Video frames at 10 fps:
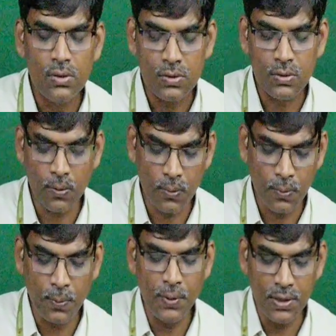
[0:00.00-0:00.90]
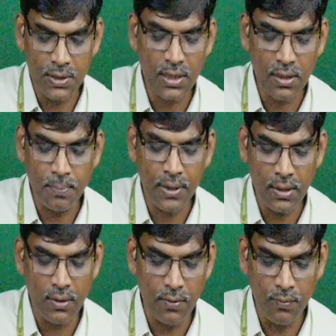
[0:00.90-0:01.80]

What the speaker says: So we separate,